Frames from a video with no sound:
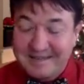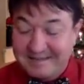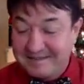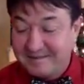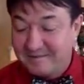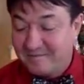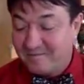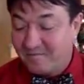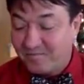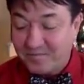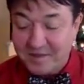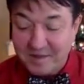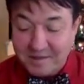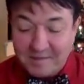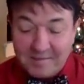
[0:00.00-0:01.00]
Um,
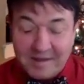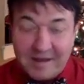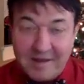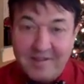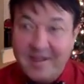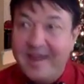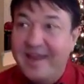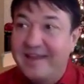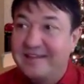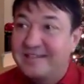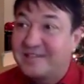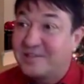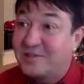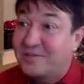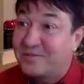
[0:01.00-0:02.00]
about that
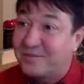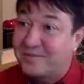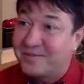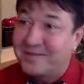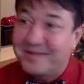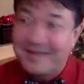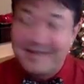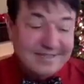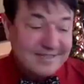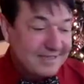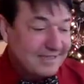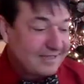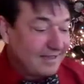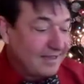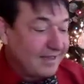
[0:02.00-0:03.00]
and super
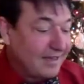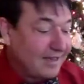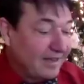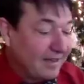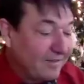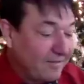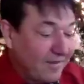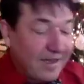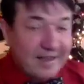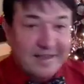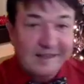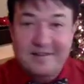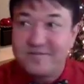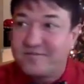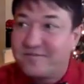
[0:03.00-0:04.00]
blessed that if I
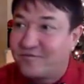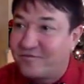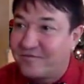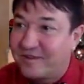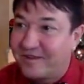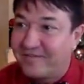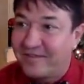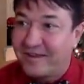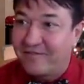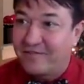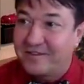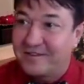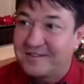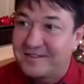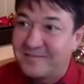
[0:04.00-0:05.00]
could have if I've
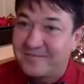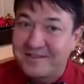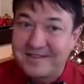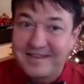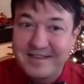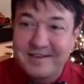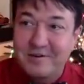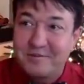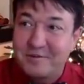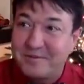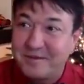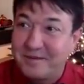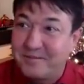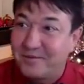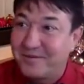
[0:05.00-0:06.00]
written something that helps
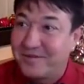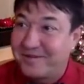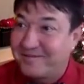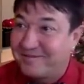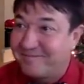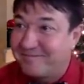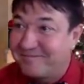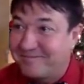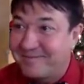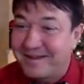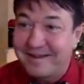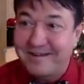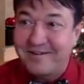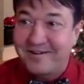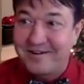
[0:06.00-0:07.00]
people then
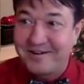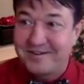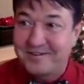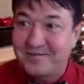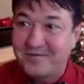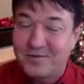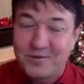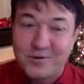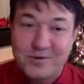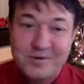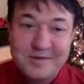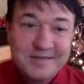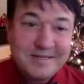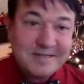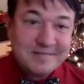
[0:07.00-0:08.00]
my heart is
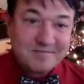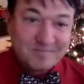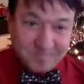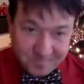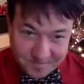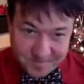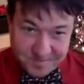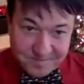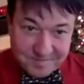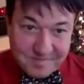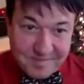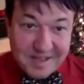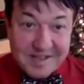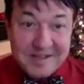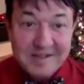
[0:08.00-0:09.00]
full
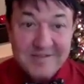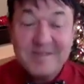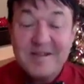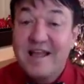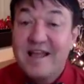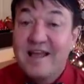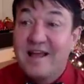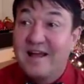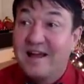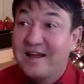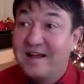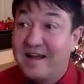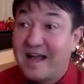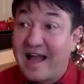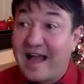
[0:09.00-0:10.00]
um,
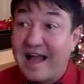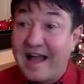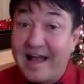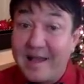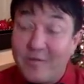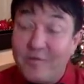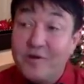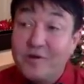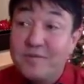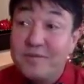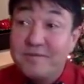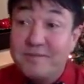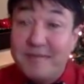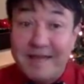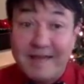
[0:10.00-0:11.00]
uh, I will
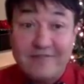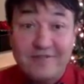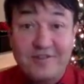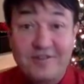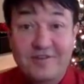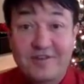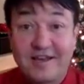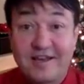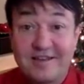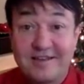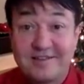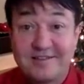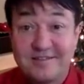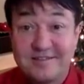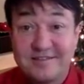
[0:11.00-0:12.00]
be back with you
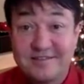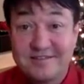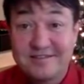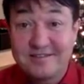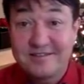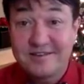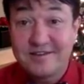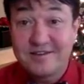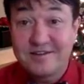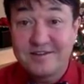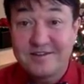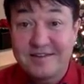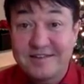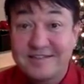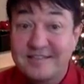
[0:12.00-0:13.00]
guys on,
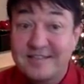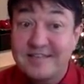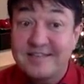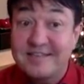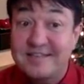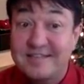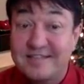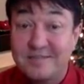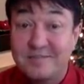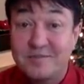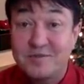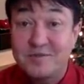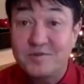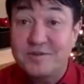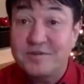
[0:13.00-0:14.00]
on next Sunday,
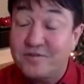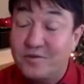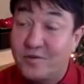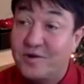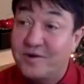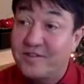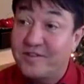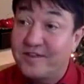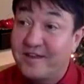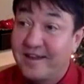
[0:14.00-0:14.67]
December 24th.